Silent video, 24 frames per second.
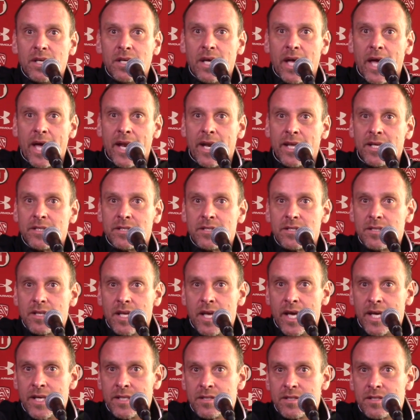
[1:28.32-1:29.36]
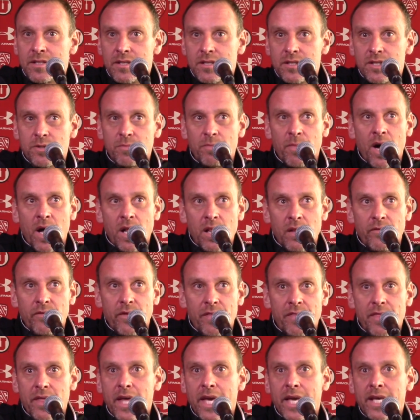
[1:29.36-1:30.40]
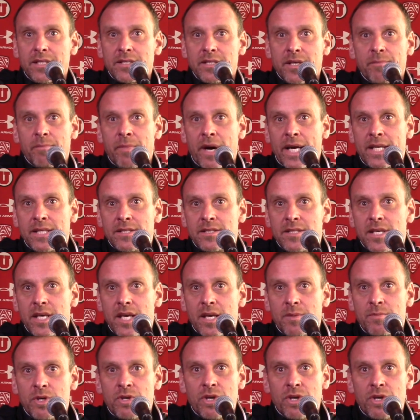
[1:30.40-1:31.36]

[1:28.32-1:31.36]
And as small of a thing as it might seem,